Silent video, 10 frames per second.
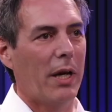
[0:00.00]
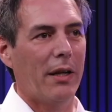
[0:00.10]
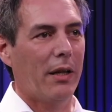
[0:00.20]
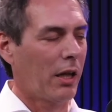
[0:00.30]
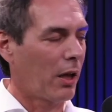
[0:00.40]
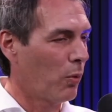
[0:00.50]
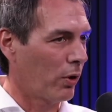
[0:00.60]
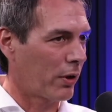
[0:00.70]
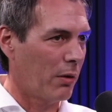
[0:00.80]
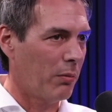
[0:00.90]
And a
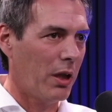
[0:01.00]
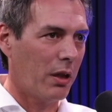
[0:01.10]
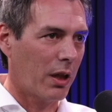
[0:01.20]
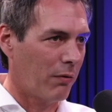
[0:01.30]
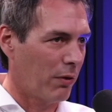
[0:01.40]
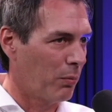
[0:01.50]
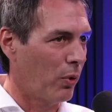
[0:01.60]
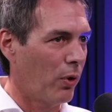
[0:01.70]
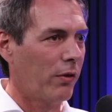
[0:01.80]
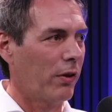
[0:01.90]
reward can be giving
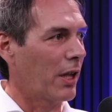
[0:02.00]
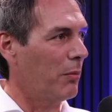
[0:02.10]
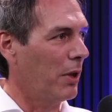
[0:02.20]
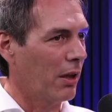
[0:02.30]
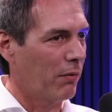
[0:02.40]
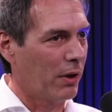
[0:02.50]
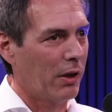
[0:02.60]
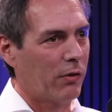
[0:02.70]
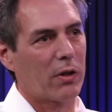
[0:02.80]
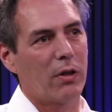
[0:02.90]
points, it can be giving
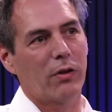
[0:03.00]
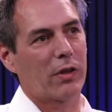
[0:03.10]
discounts,